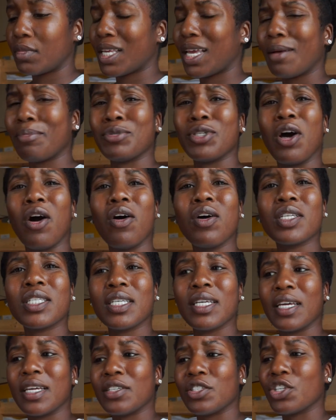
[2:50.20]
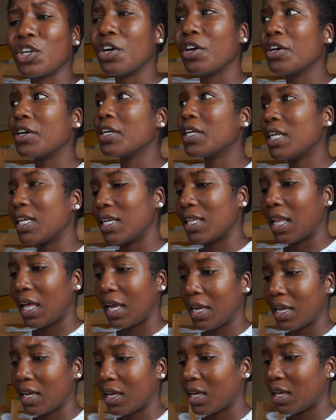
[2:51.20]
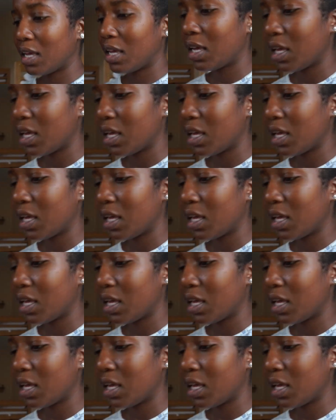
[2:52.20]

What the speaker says: kept tossing and turning, like